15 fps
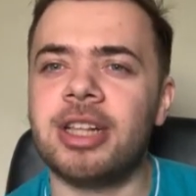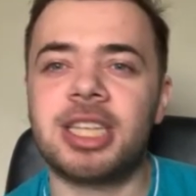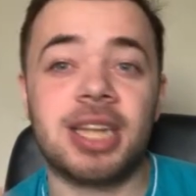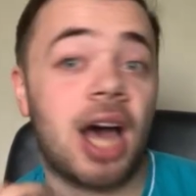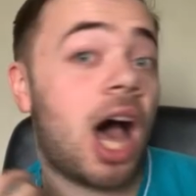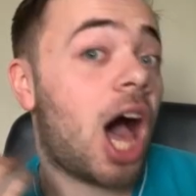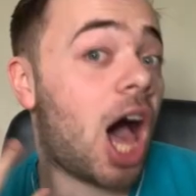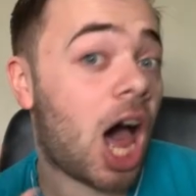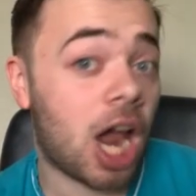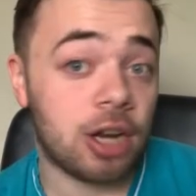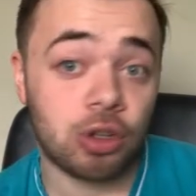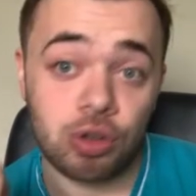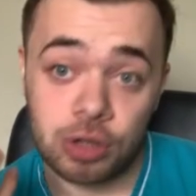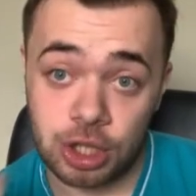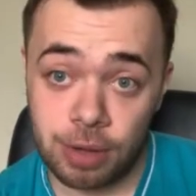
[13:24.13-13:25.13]
to the
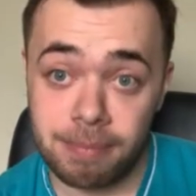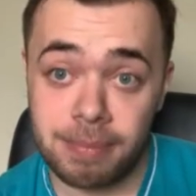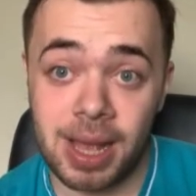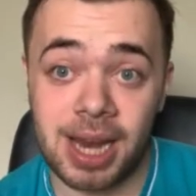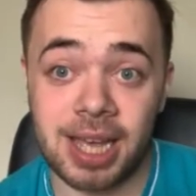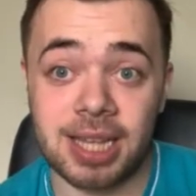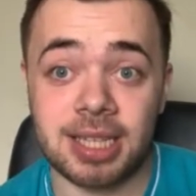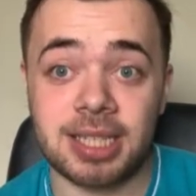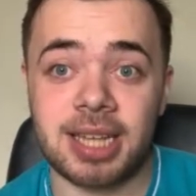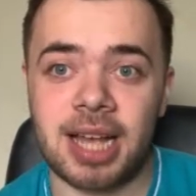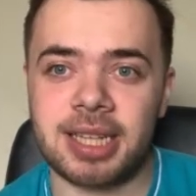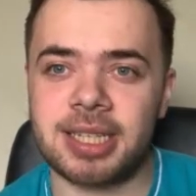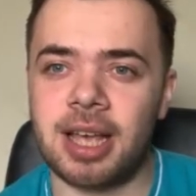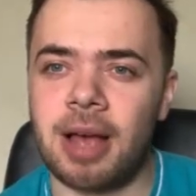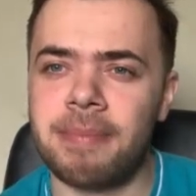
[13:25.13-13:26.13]
hundreds of millions
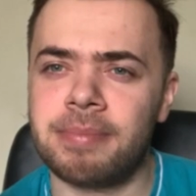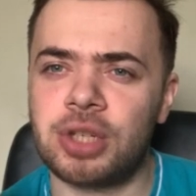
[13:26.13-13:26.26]
that